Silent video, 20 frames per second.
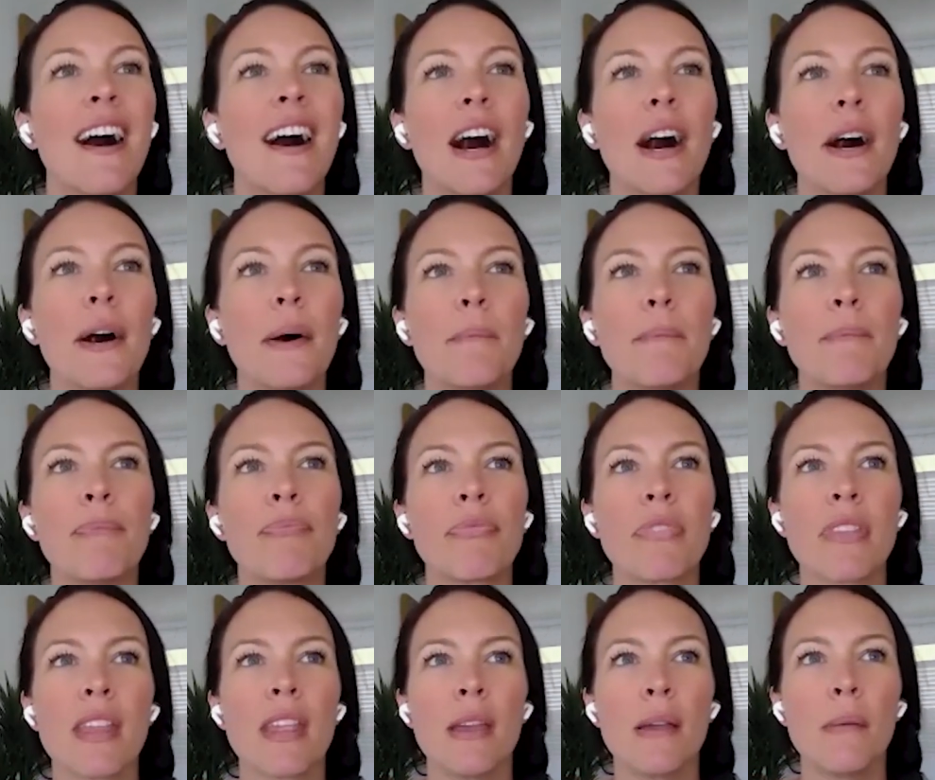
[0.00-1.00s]

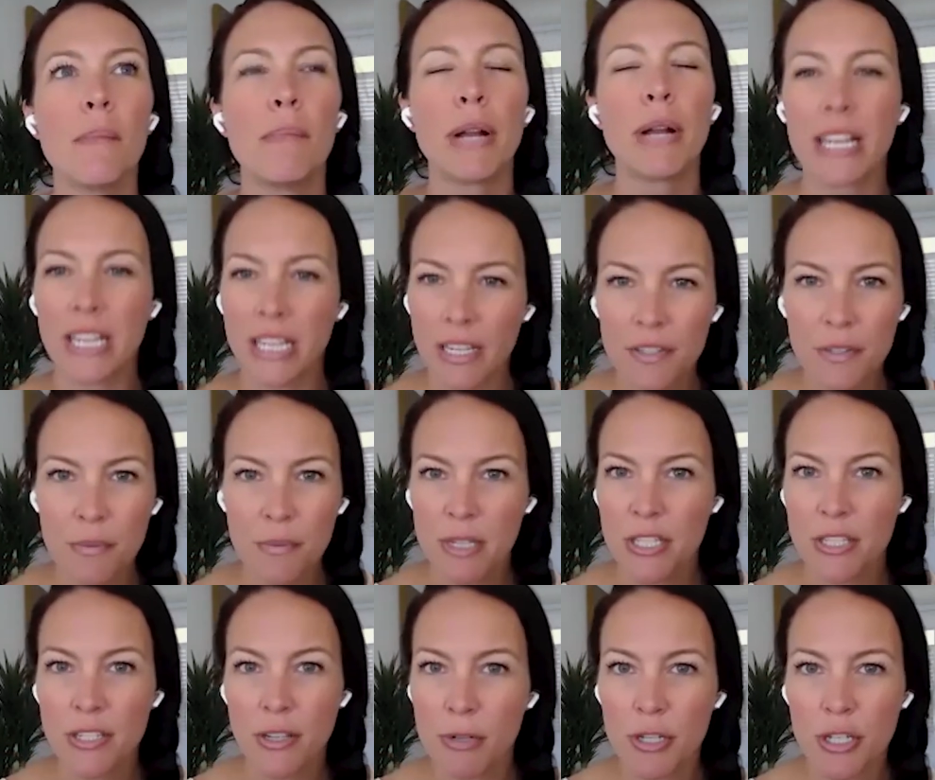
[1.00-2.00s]
But it gives me
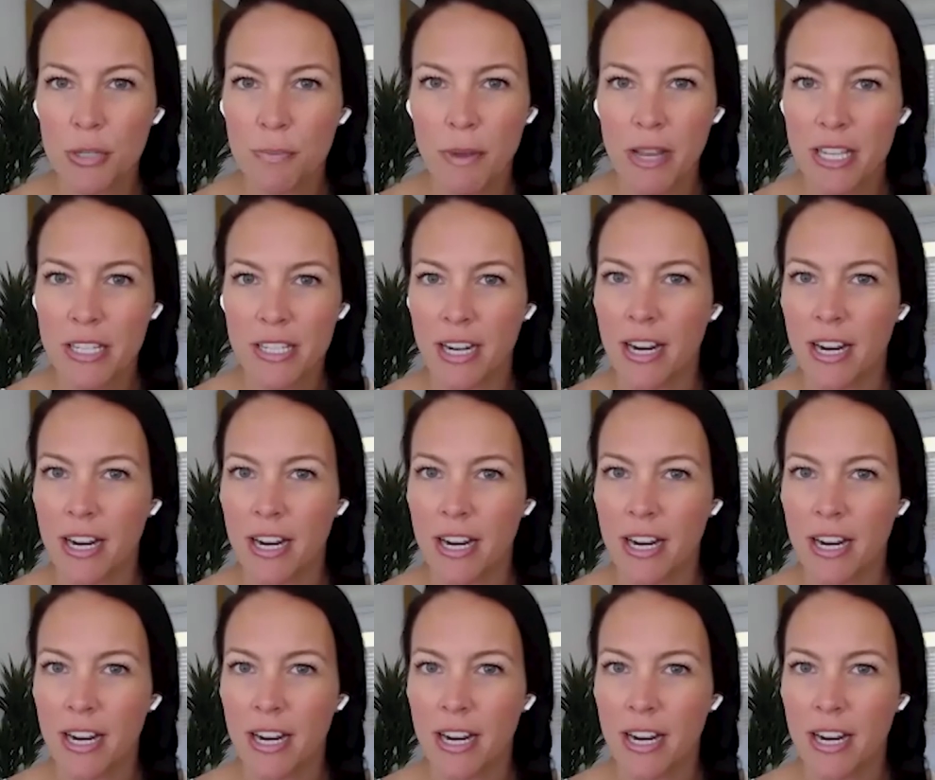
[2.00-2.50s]
so much space.